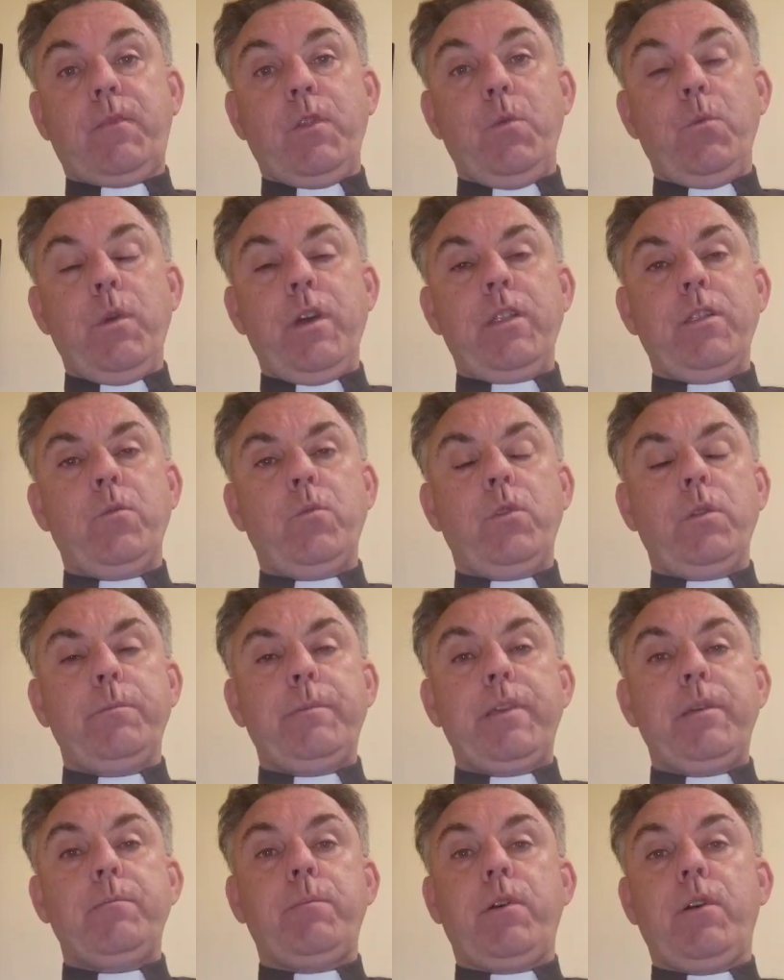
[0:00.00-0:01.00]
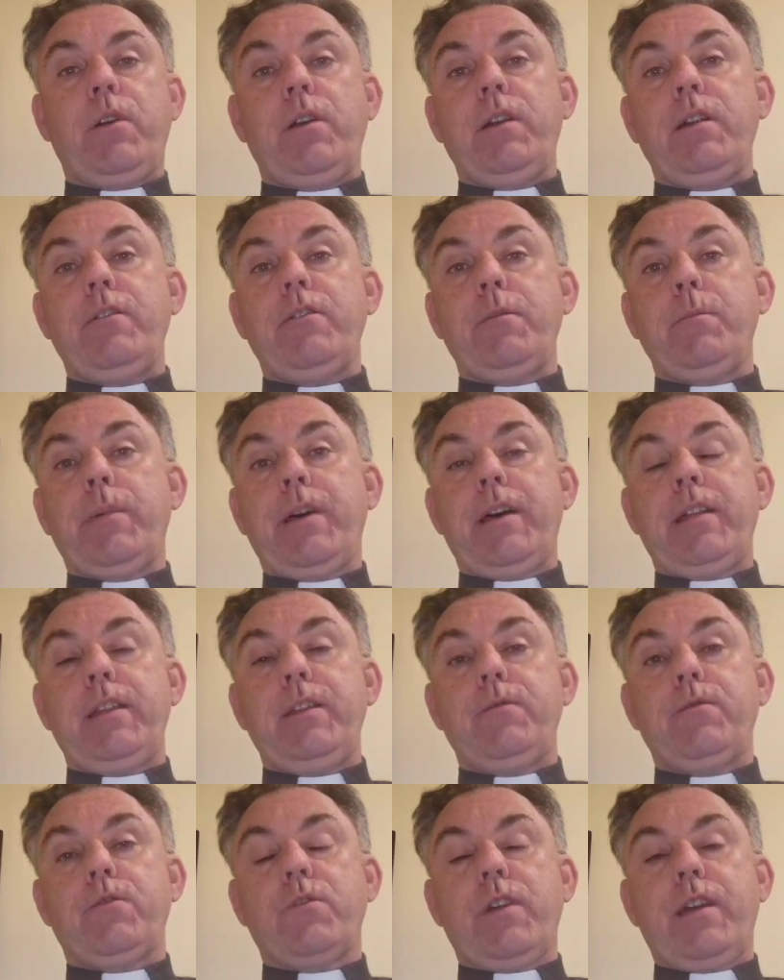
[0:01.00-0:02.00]
whether we'll be part of the body
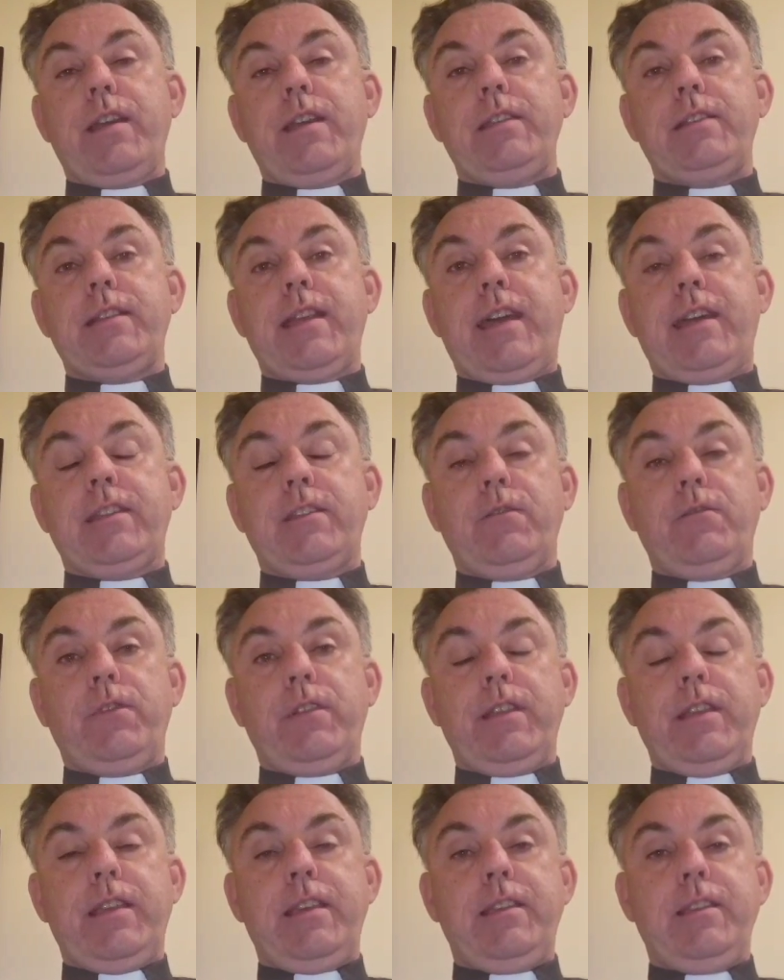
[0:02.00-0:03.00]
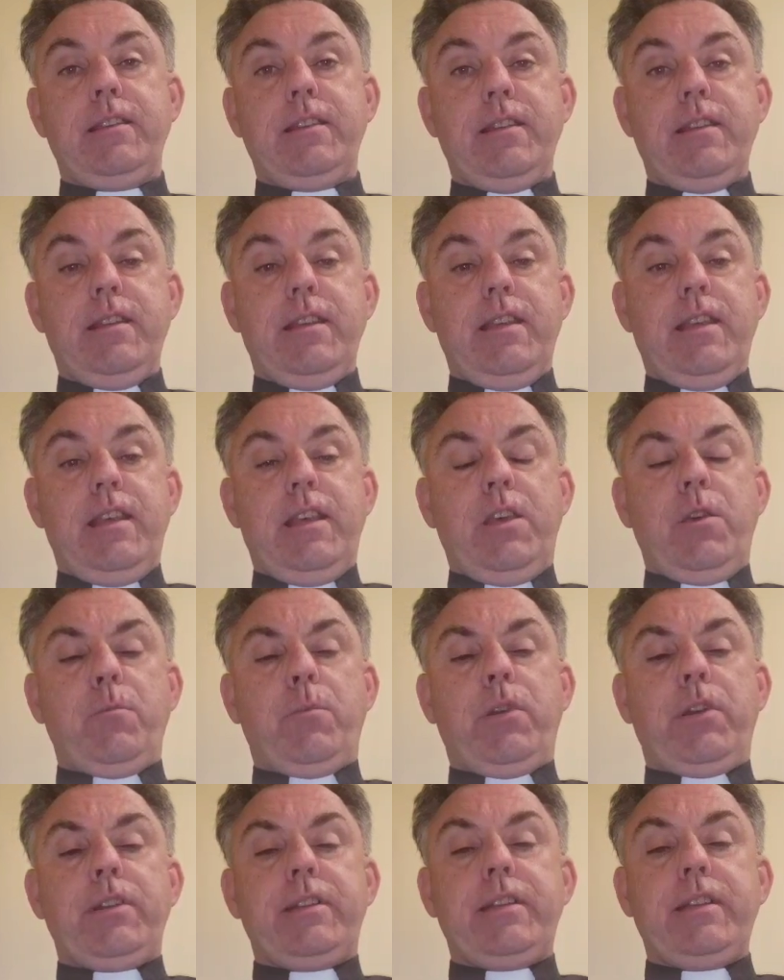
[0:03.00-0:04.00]
of Christ actively
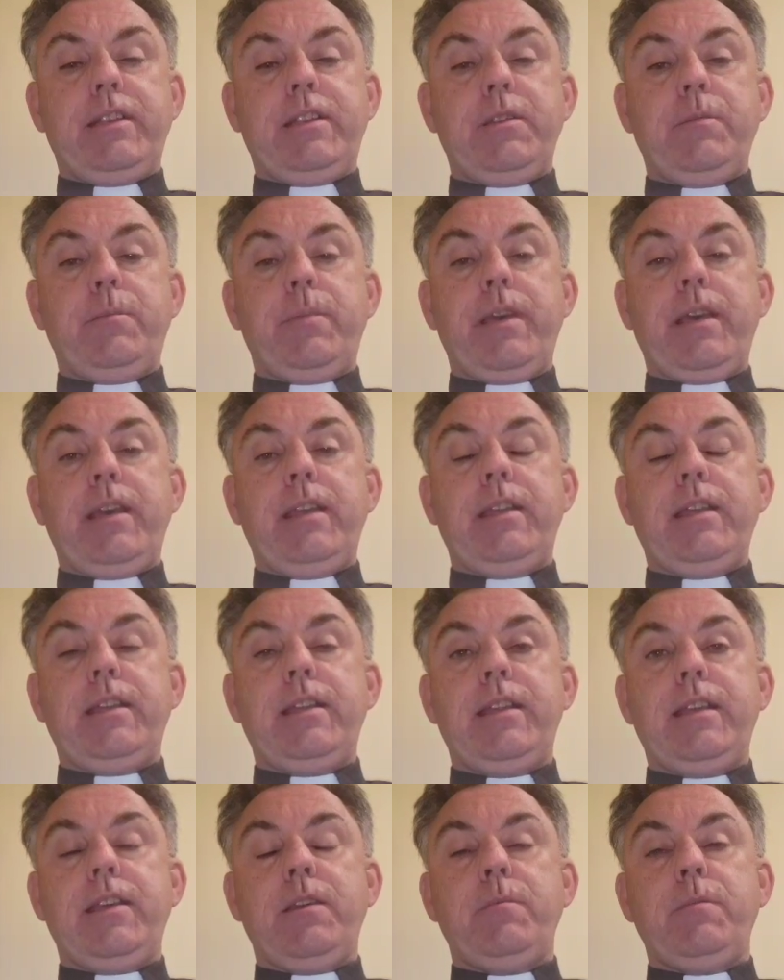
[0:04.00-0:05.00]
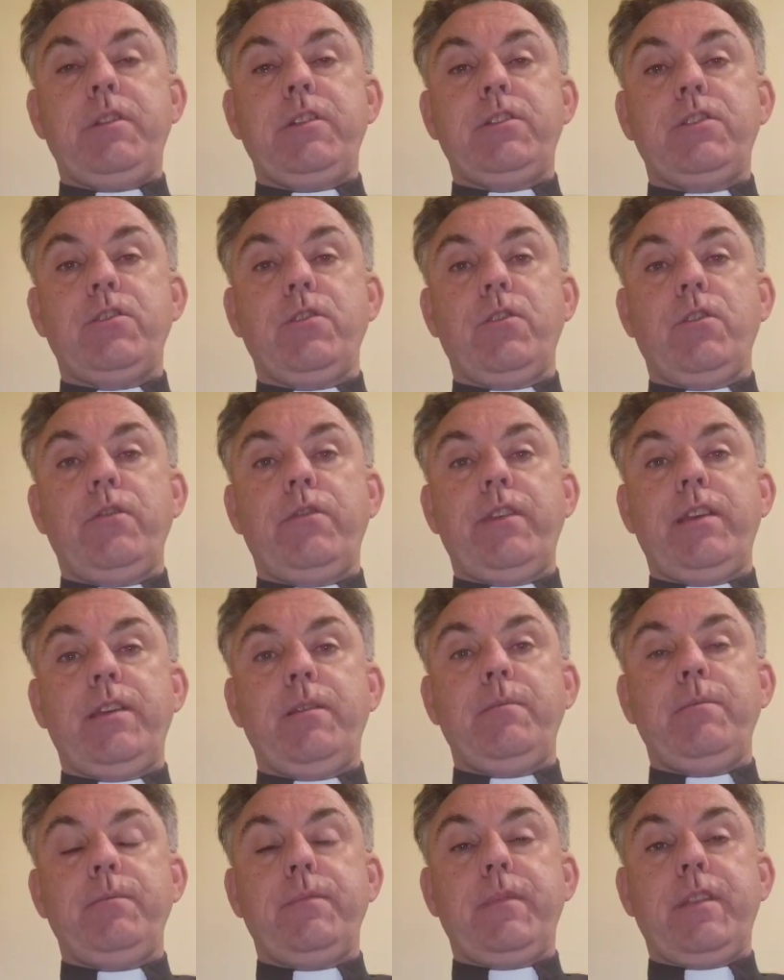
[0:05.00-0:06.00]
and participate in him and serve
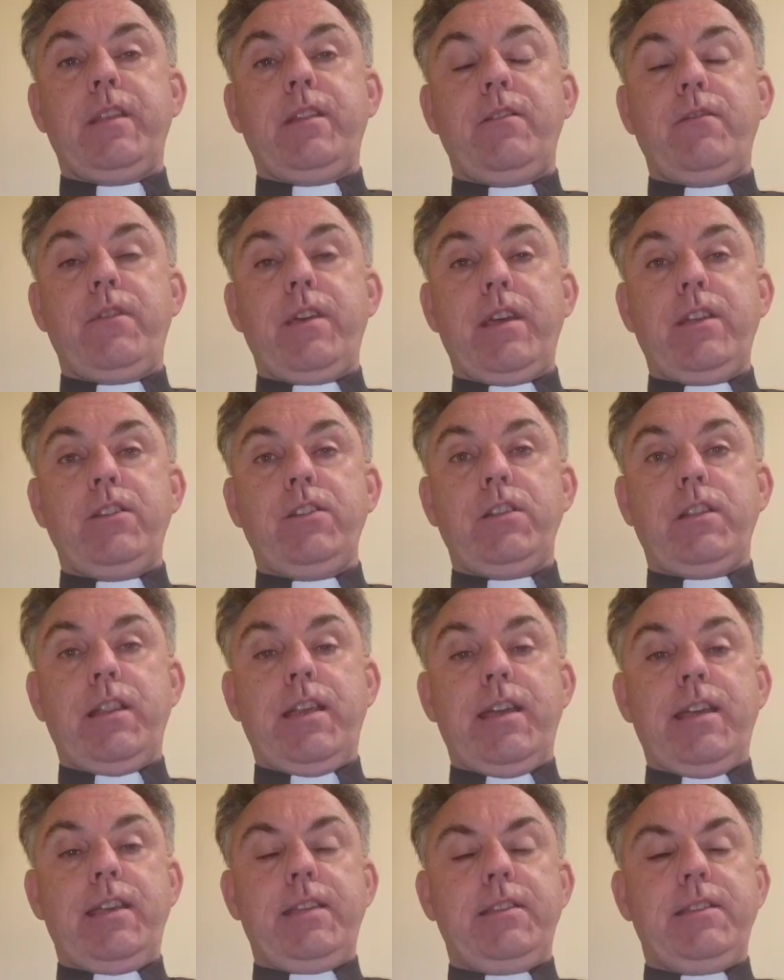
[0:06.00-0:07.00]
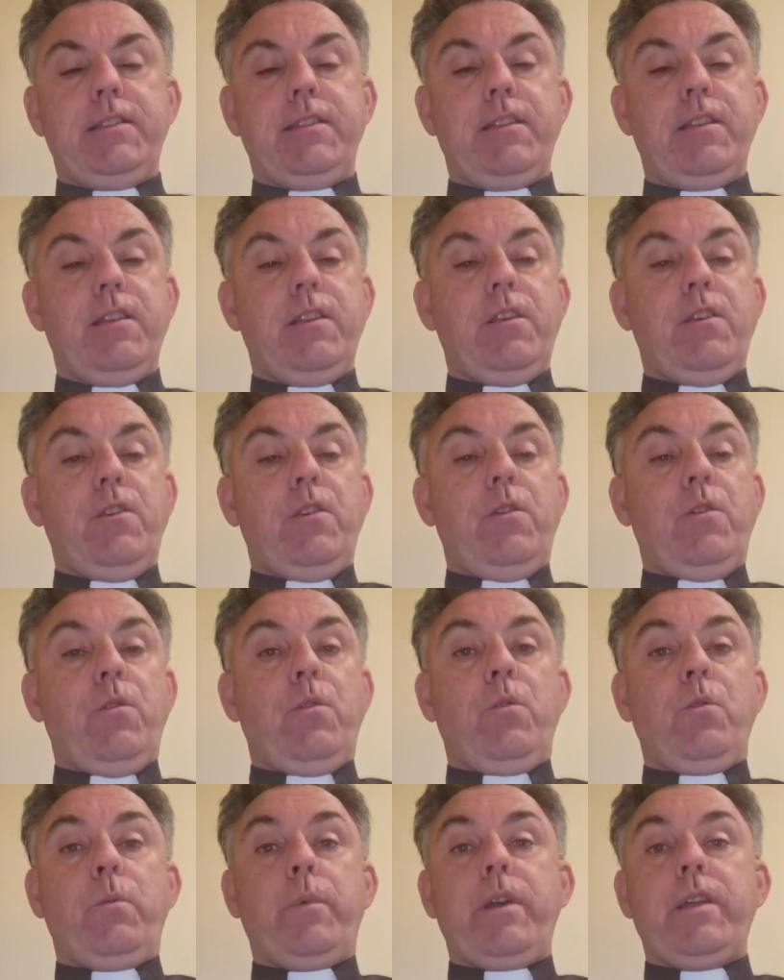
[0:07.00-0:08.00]
him and evangelize,
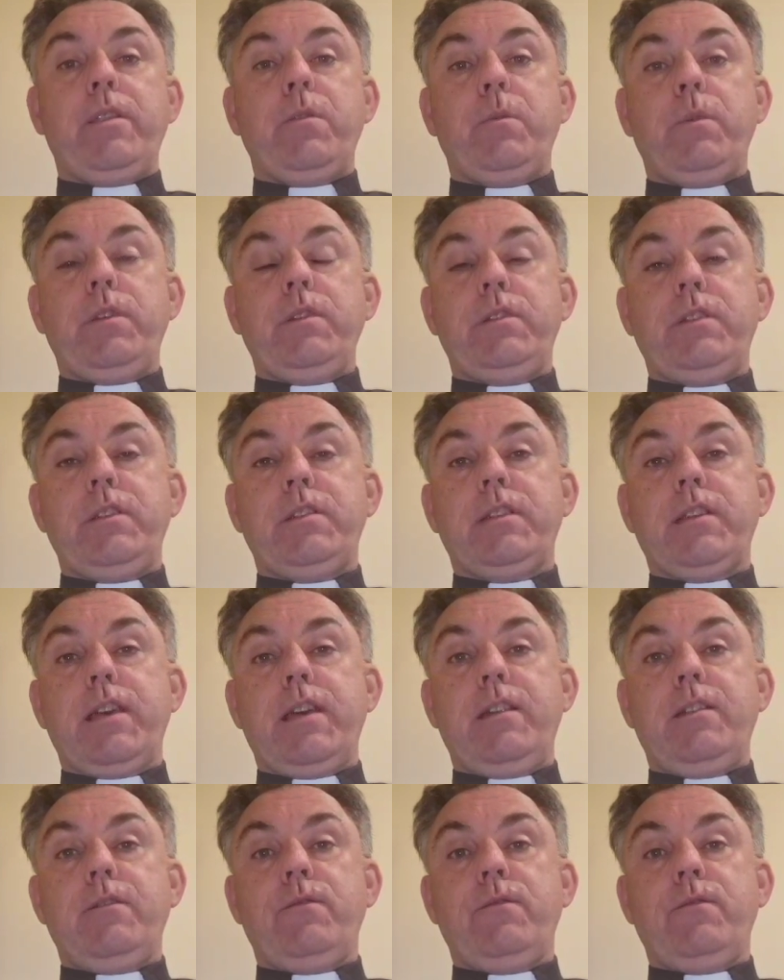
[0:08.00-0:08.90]
or whether we'll just kind